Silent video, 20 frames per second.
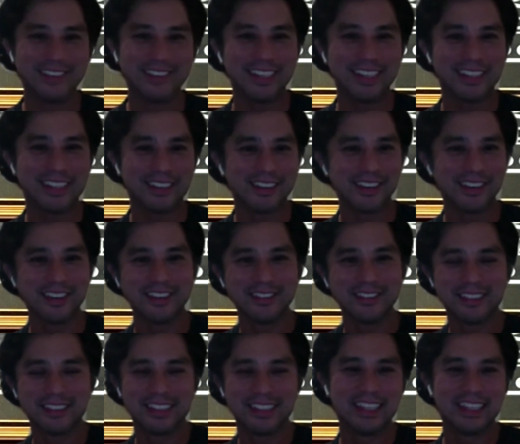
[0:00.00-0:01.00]
I don't know.
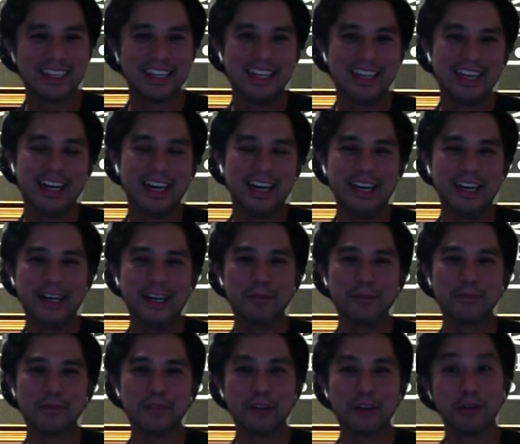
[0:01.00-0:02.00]

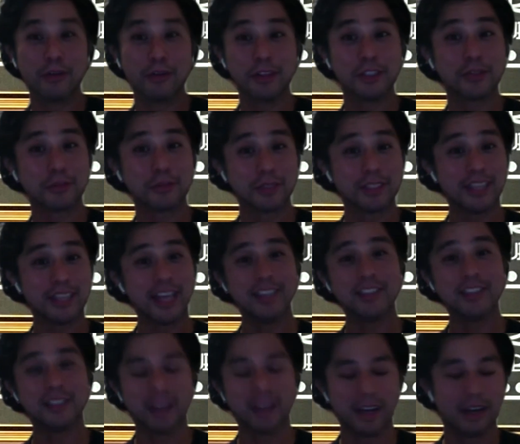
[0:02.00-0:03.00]
Um, you know, with this
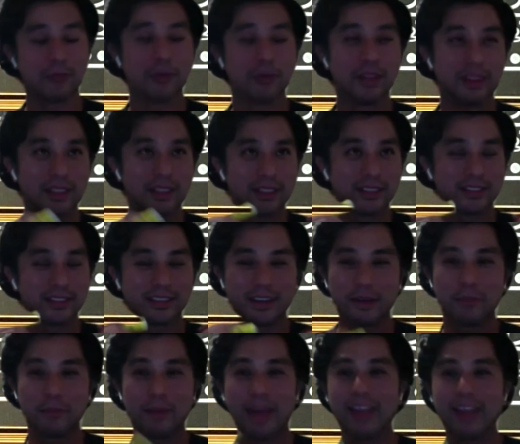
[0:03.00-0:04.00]
recession, uh, with this uh,
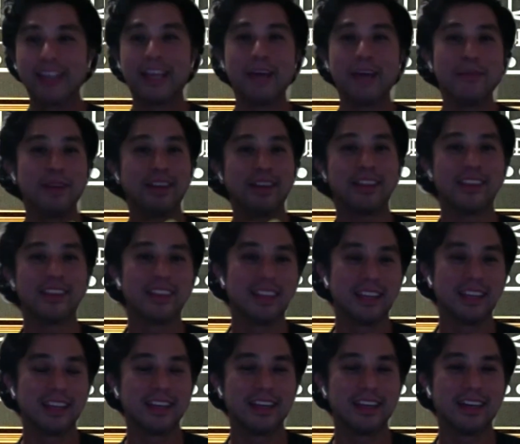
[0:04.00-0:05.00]
pandemic
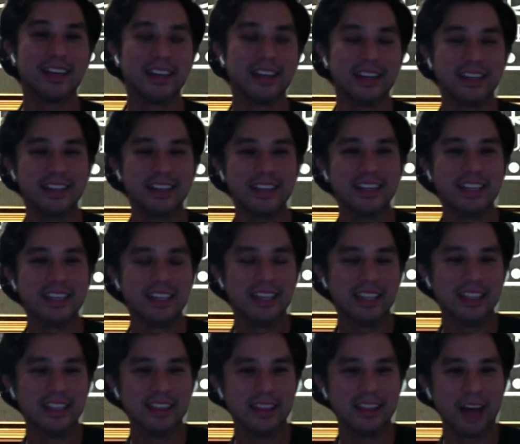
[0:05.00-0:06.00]
thing,
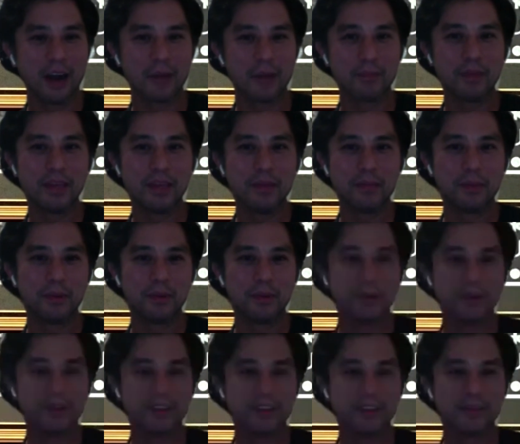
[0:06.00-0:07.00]
uh, a lot of
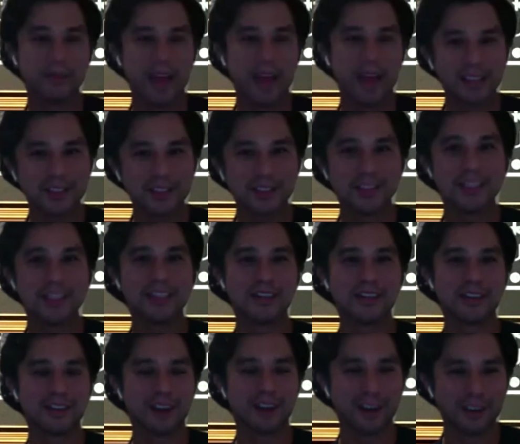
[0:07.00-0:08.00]
people um, actually
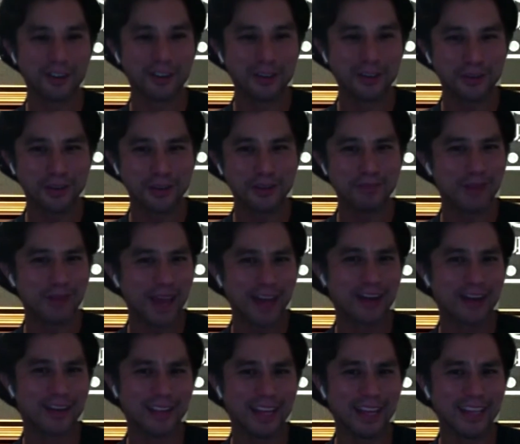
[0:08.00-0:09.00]
are, are doing
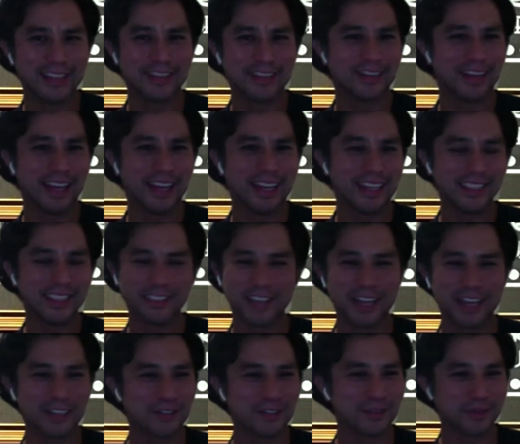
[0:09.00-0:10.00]
better. Like they're getting
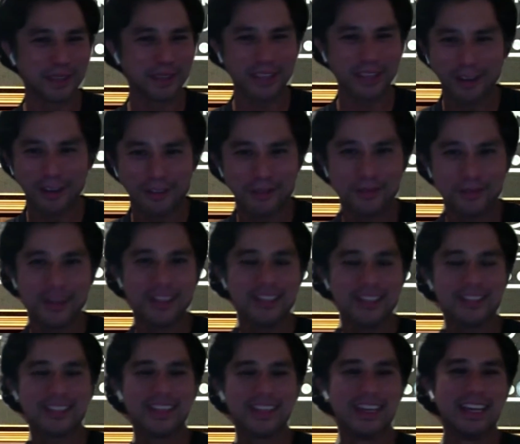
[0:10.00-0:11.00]
checks from the government.
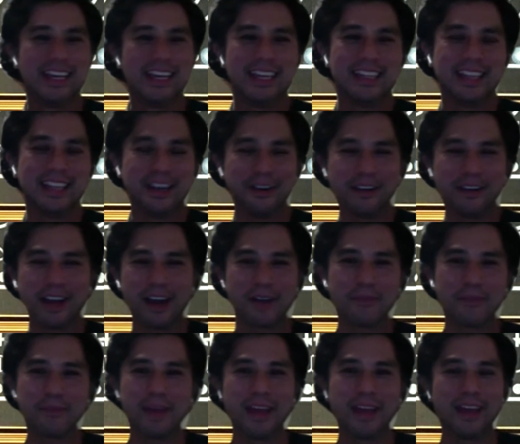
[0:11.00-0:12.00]
They don't got to
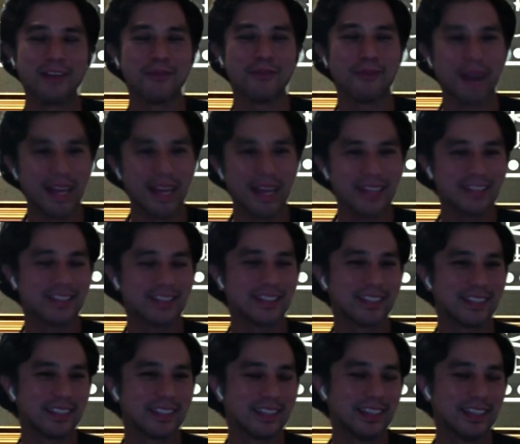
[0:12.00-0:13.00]
pay rent.
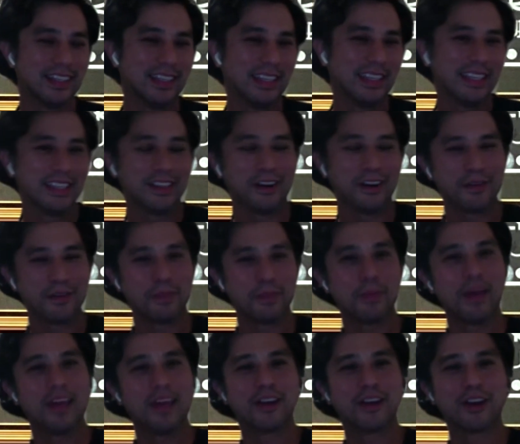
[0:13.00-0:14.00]
They don't have to
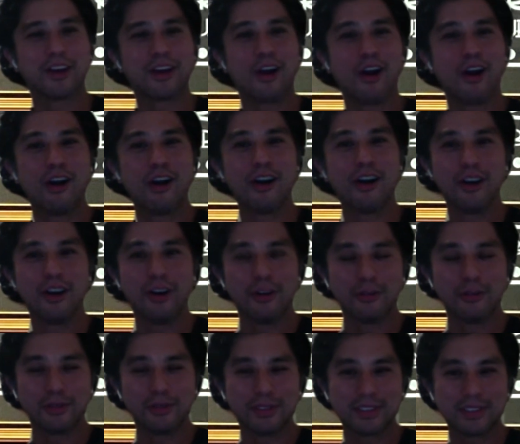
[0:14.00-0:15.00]
pay their car
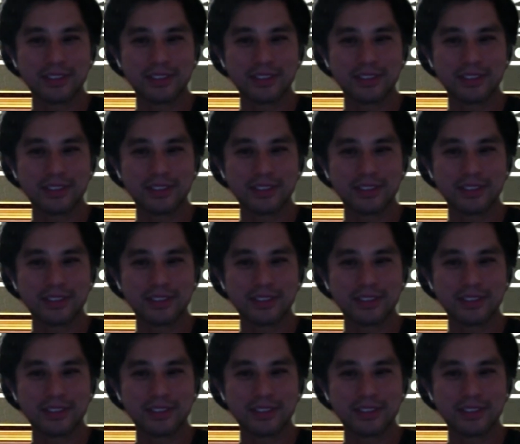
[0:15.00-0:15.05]
note.